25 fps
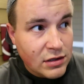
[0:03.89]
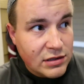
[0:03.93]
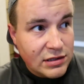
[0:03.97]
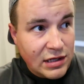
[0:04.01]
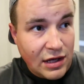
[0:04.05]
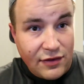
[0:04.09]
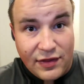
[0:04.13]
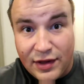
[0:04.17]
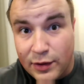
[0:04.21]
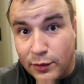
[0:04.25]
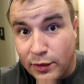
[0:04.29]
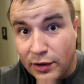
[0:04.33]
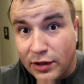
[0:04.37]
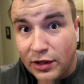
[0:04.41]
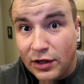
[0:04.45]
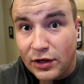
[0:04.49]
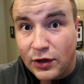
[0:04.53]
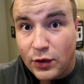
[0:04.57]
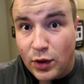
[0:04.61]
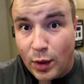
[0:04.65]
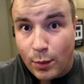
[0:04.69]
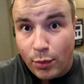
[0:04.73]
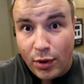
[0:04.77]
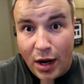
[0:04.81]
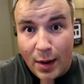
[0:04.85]
So I think we're
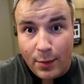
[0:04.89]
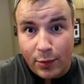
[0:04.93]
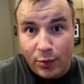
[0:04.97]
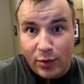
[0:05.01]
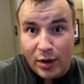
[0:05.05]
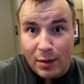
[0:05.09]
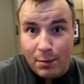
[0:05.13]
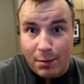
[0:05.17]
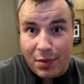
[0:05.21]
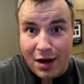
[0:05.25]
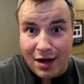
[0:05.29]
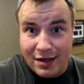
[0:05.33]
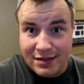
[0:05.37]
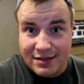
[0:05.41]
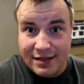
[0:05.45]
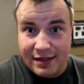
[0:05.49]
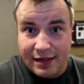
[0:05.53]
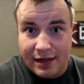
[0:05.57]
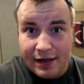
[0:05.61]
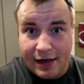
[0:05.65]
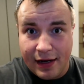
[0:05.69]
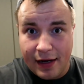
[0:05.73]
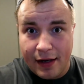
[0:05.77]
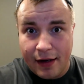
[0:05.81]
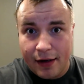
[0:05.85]
gonna do a proper
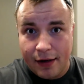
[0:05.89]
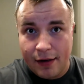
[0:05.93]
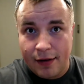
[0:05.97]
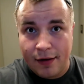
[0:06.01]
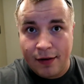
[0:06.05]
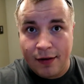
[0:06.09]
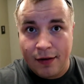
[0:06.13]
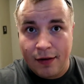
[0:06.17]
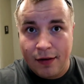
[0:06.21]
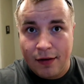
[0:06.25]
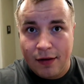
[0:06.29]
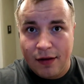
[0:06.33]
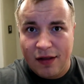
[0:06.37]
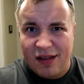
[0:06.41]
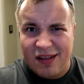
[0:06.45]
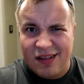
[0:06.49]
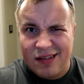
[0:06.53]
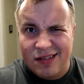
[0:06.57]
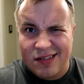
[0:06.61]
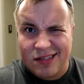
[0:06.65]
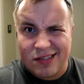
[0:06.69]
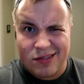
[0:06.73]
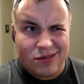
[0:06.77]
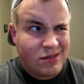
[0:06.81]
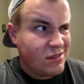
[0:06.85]
unboxing today.
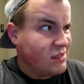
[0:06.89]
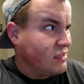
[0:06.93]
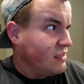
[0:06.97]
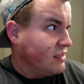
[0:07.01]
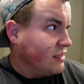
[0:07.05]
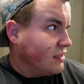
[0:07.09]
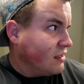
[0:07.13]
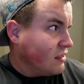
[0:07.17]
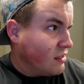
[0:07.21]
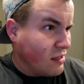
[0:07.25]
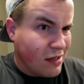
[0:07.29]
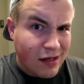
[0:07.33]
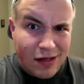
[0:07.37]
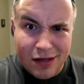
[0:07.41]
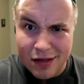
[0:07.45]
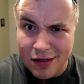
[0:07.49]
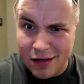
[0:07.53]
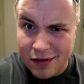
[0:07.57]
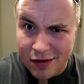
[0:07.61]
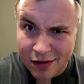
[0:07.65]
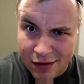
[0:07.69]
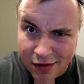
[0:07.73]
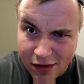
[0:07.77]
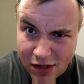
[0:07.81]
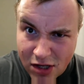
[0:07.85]
Let's go see
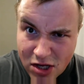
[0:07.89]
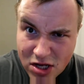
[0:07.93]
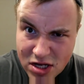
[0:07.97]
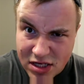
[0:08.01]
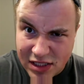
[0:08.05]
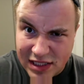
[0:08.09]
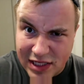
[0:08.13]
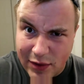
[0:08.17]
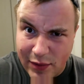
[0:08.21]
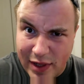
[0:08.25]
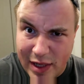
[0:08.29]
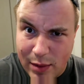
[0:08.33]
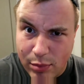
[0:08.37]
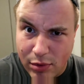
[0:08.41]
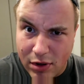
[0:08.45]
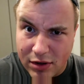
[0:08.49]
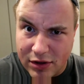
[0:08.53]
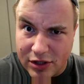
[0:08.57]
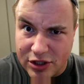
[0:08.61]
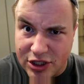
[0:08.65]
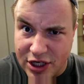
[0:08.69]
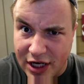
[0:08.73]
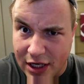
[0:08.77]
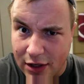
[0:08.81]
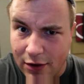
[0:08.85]
what he
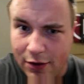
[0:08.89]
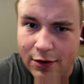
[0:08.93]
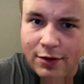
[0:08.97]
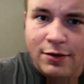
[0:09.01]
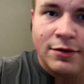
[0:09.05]
brought to the channel.